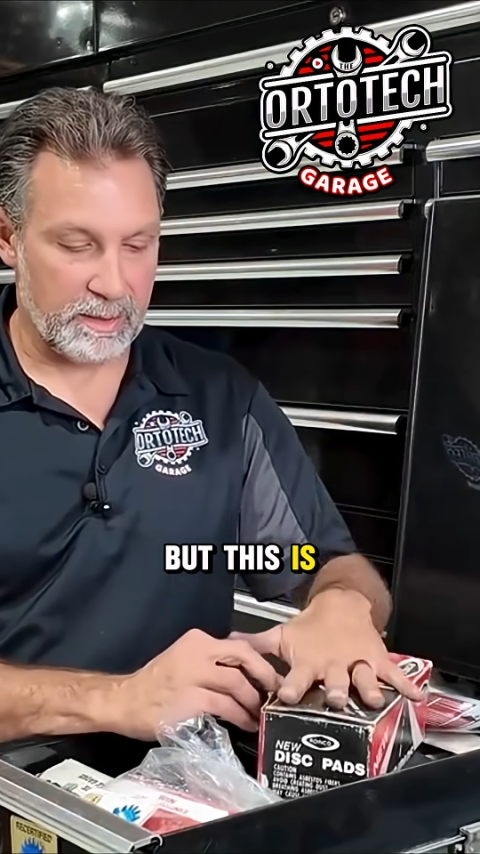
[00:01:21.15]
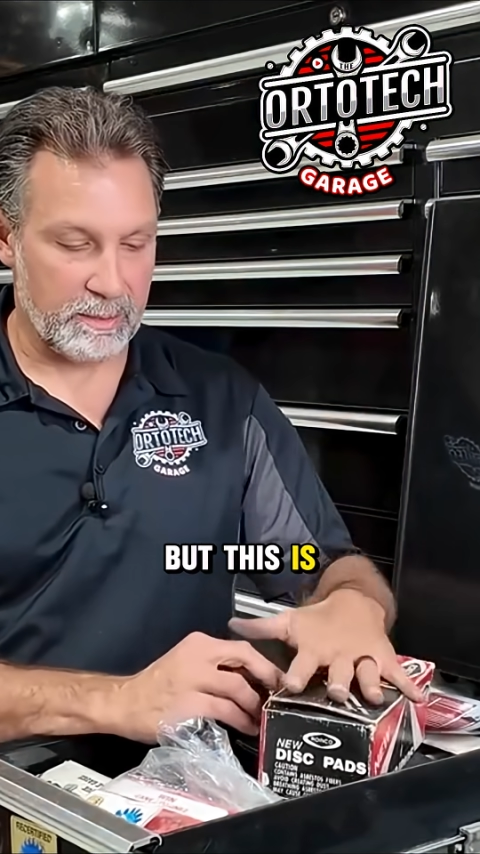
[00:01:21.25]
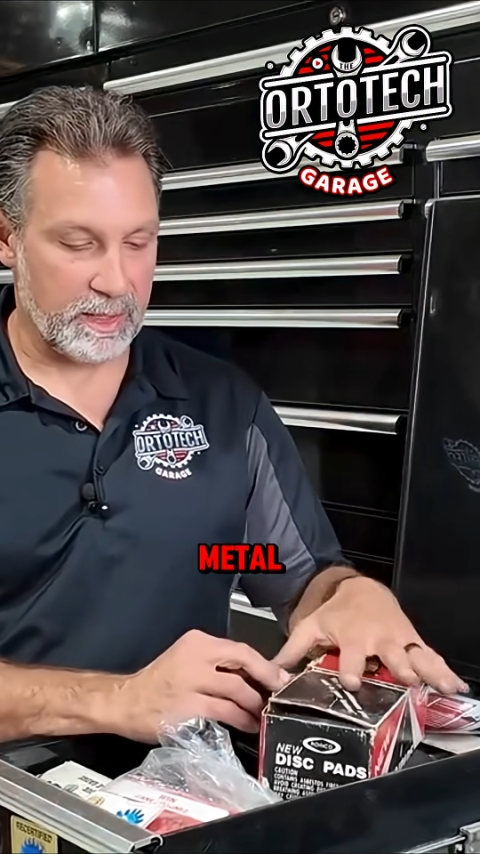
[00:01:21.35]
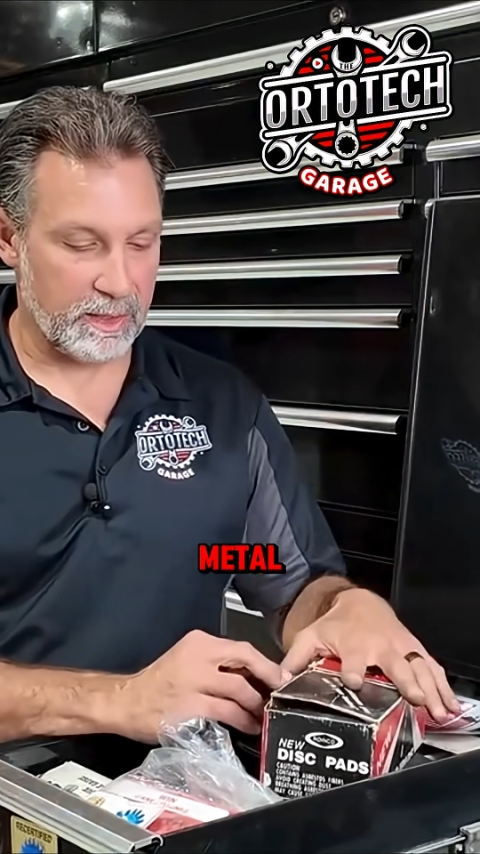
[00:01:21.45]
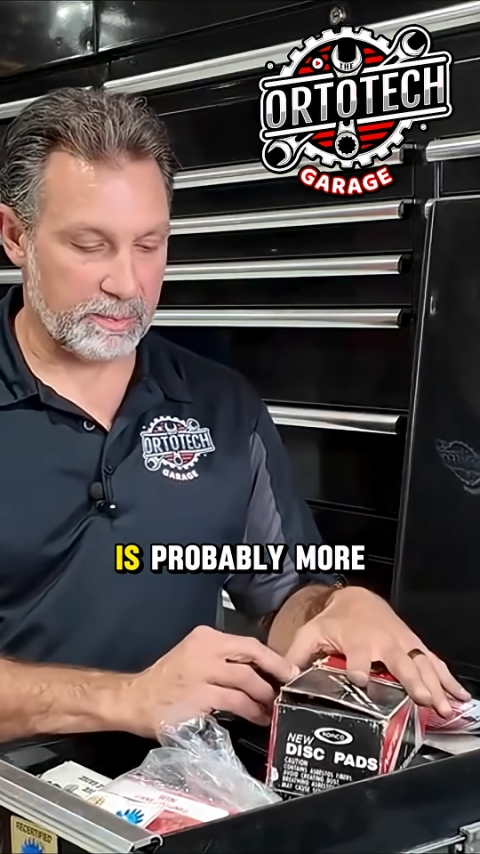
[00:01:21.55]

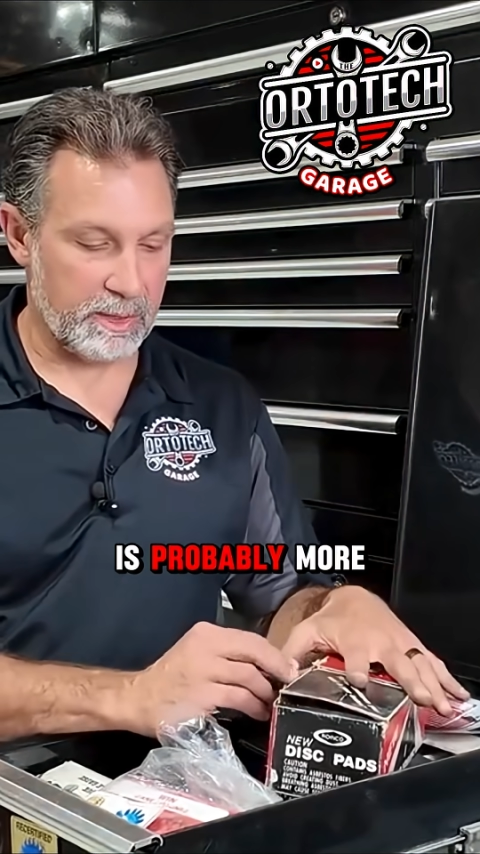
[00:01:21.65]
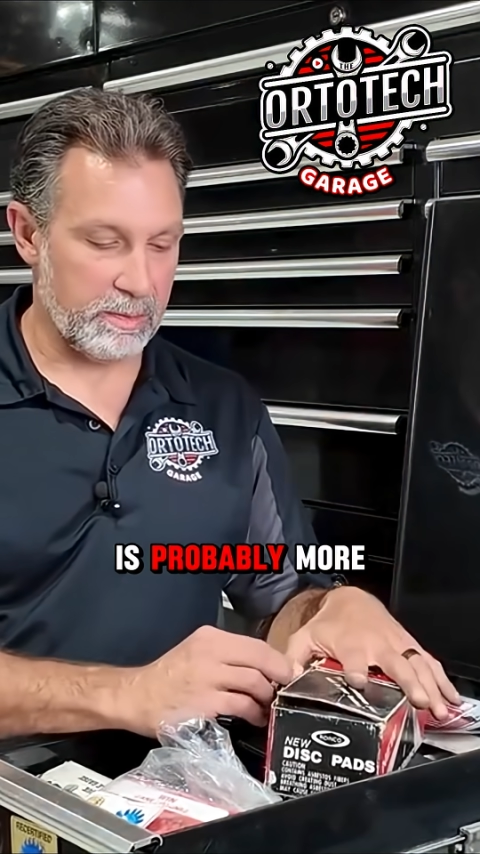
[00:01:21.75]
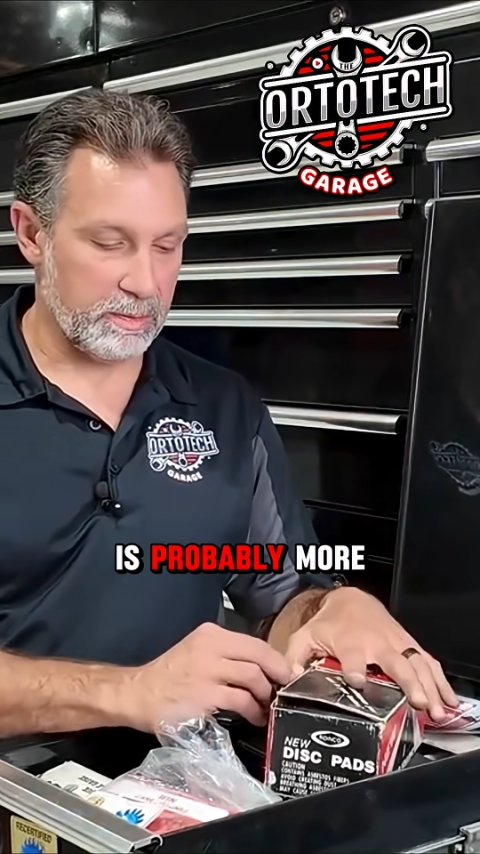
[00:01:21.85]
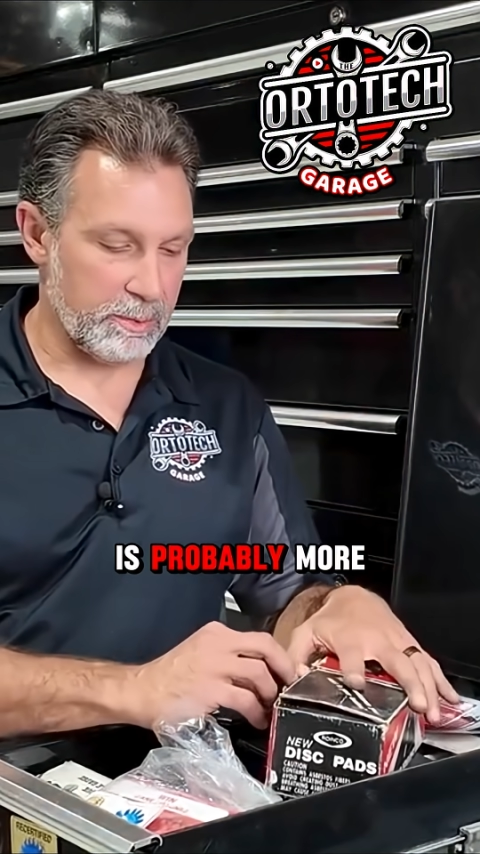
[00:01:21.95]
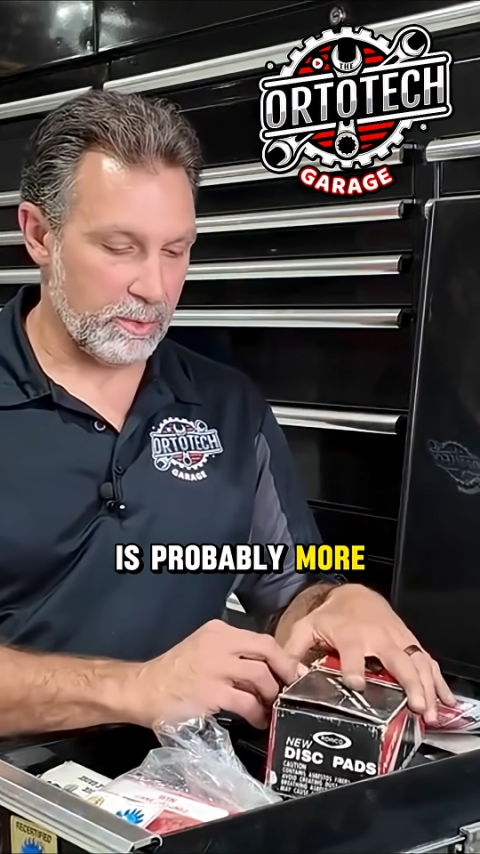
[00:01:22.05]
metal is
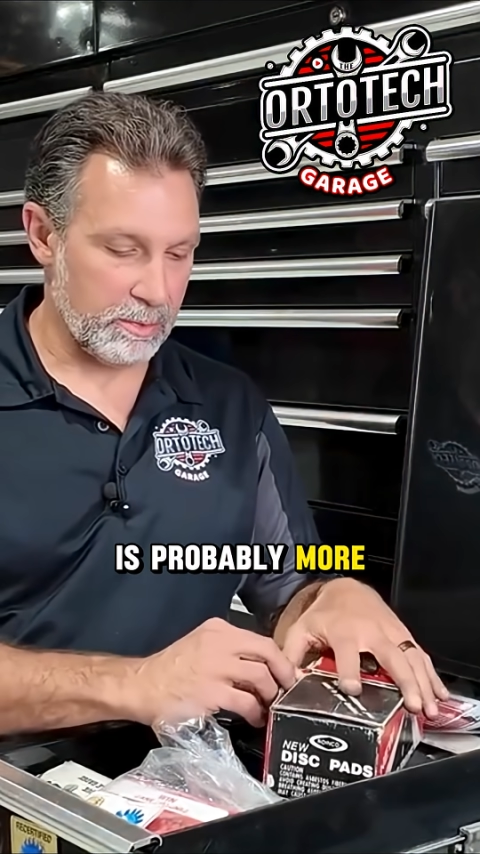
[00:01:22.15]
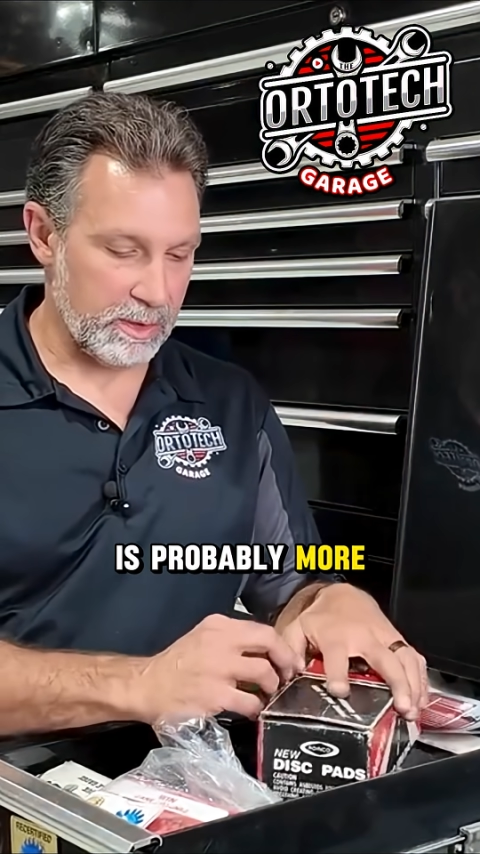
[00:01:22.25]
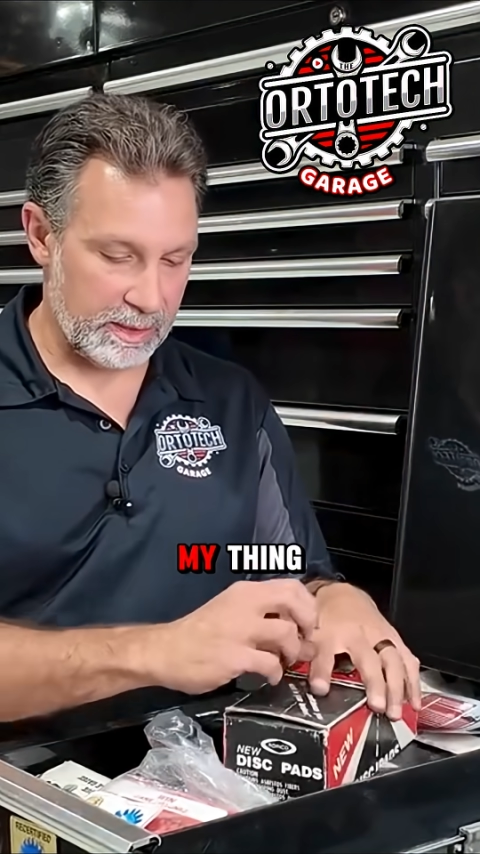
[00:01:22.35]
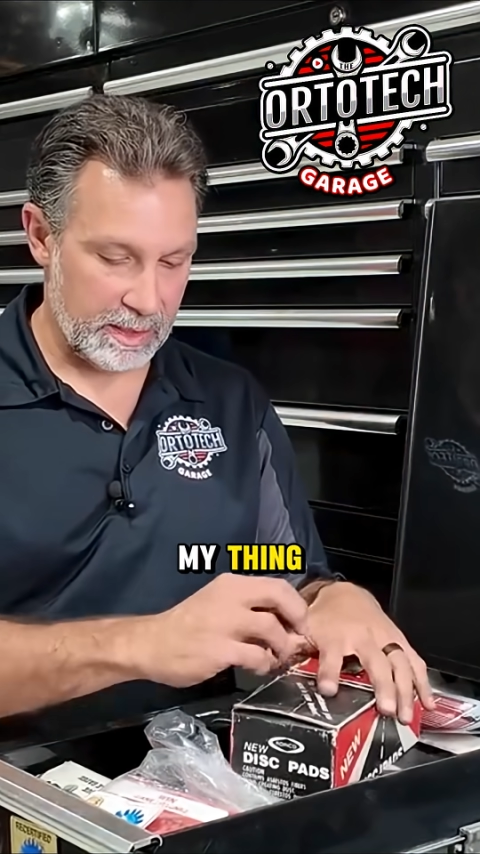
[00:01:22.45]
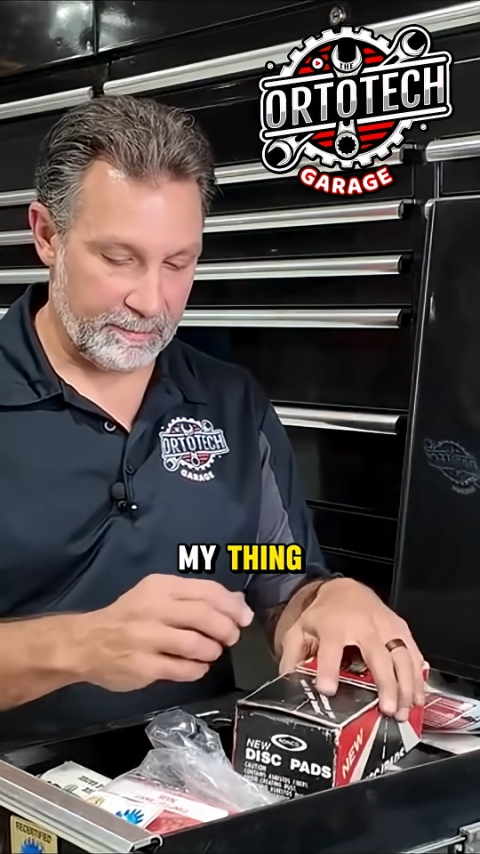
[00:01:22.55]
probably more
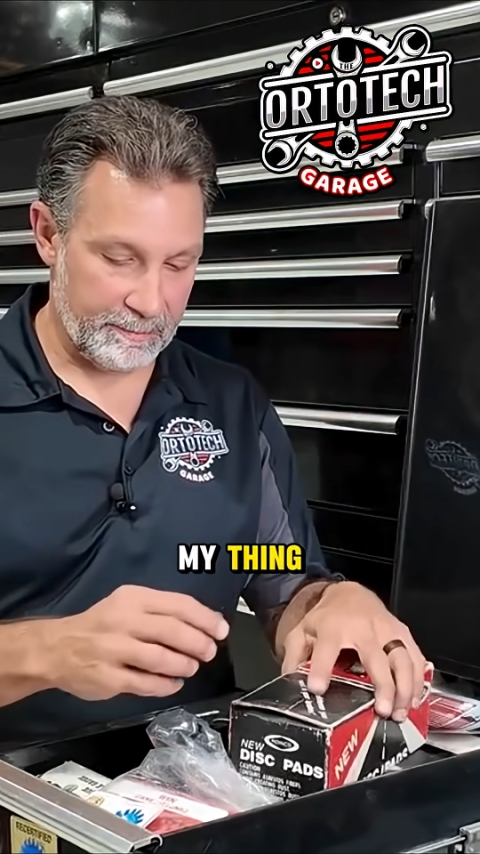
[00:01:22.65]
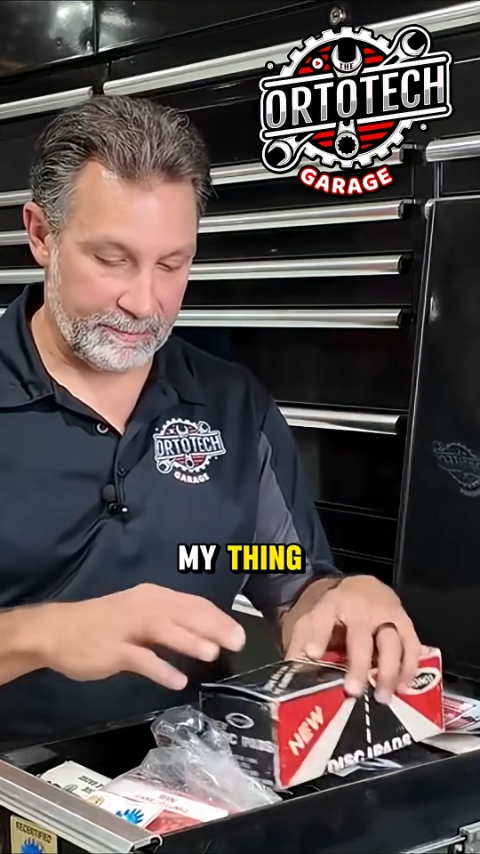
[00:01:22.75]
my thing.